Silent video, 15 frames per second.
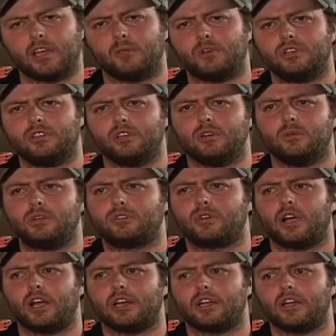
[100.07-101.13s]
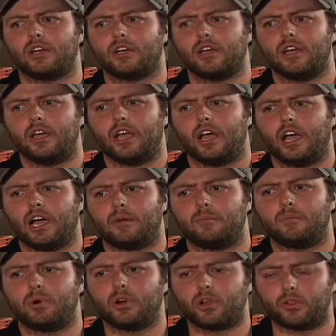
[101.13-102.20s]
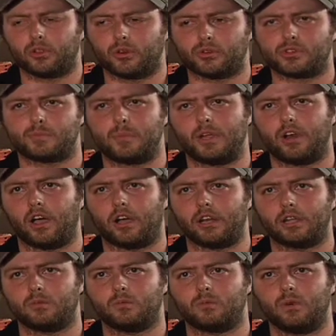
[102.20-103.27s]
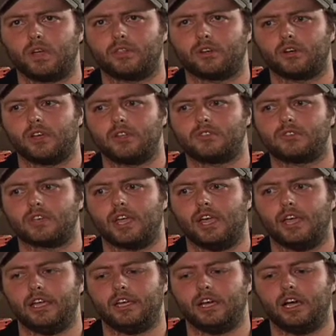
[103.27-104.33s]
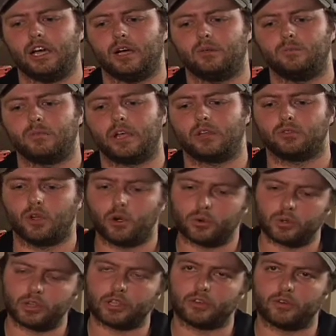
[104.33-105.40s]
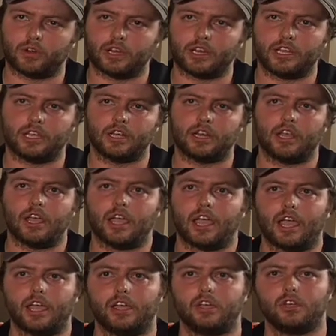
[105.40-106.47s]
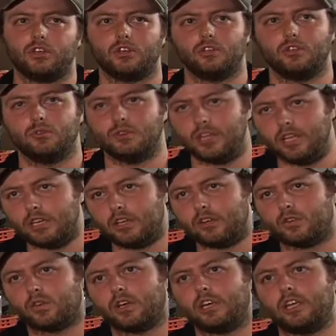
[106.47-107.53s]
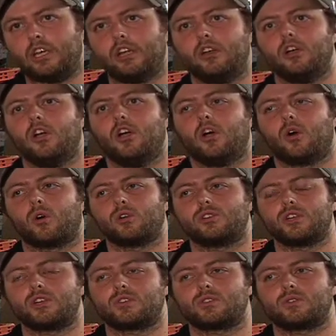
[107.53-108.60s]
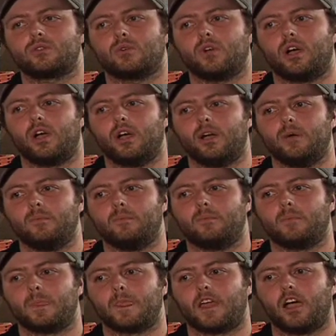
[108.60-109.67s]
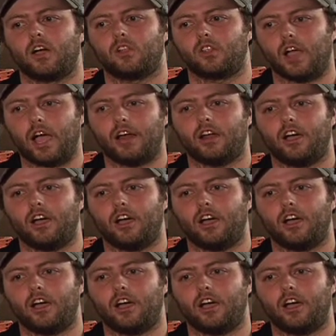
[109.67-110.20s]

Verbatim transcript: that we do, we try to put a little spin on it, whether it's a local ingredient, a unique ingredient, or just a lot